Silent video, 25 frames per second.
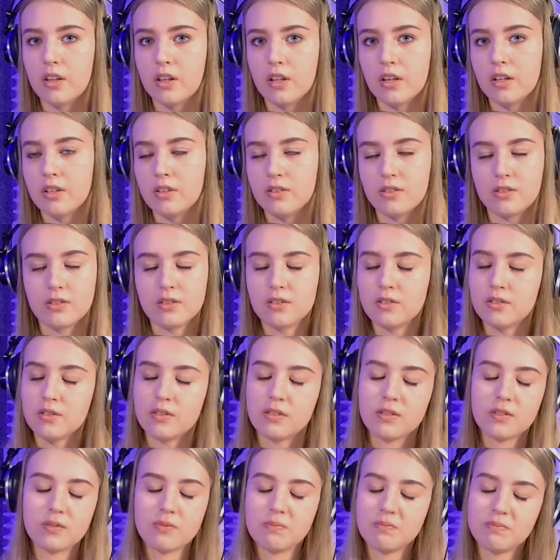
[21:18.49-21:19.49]
And
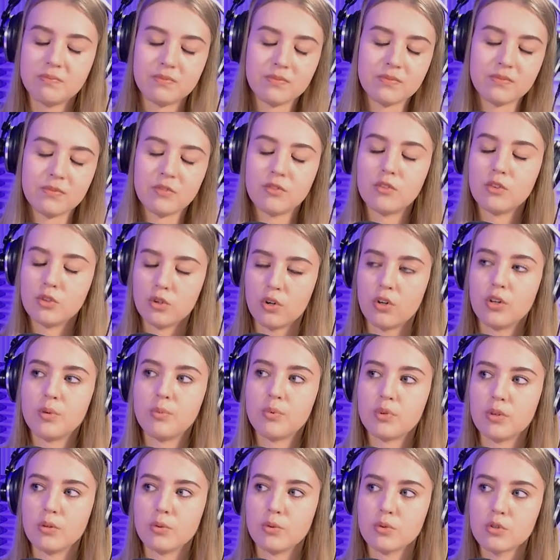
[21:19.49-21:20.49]
that's wrong
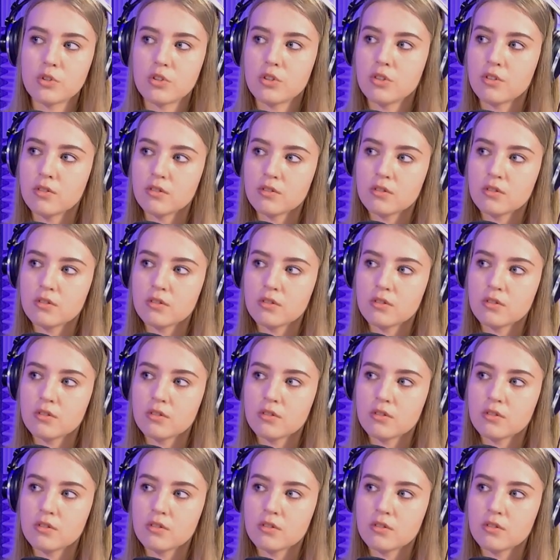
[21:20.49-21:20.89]
approach.